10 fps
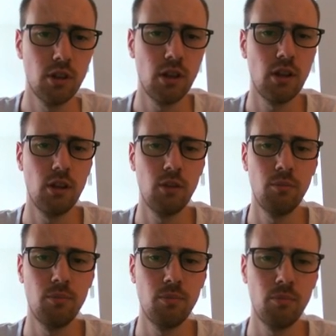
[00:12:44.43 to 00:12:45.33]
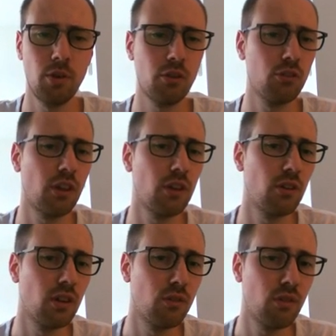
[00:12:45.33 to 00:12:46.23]
by just taking
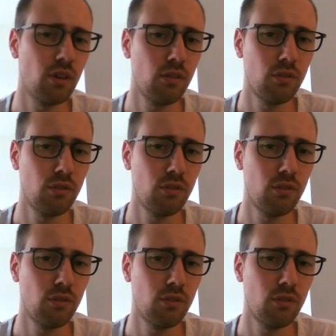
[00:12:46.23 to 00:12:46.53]
on f5.